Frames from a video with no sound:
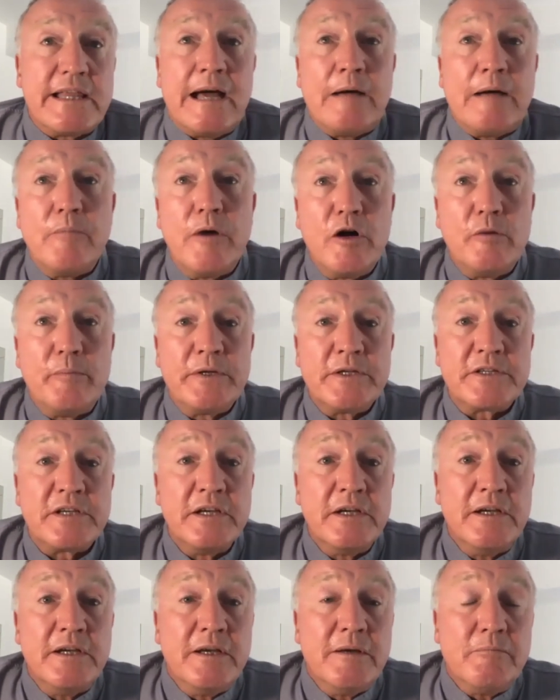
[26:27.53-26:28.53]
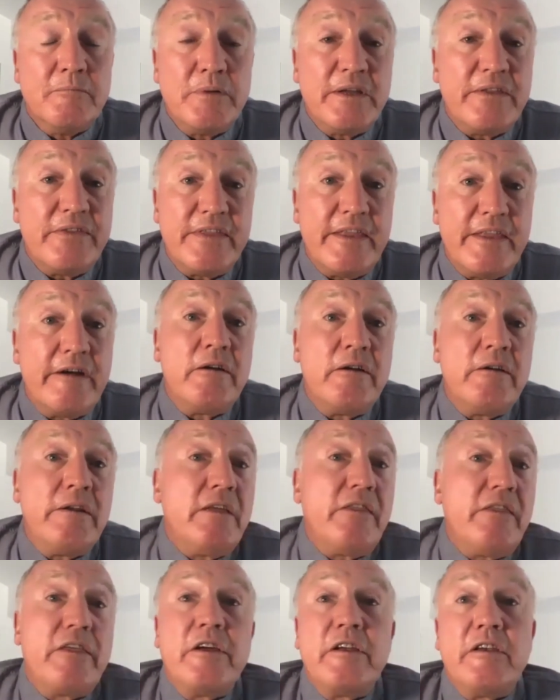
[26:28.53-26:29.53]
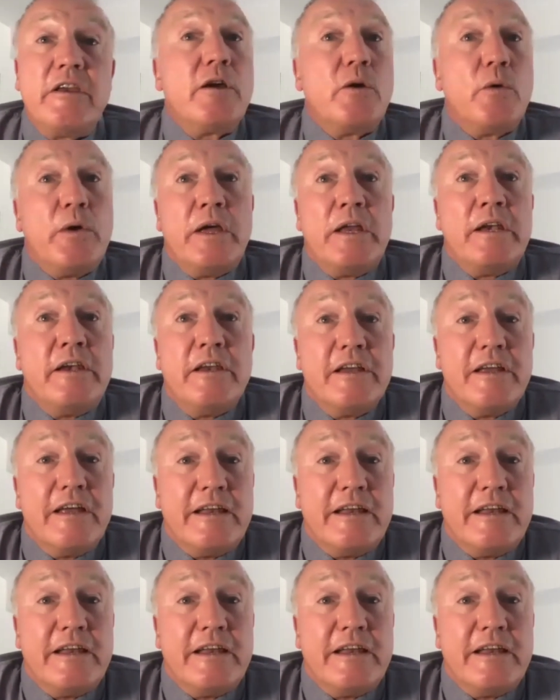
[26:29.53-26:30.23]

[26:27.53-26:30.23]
that moment, but they're only 30 quid.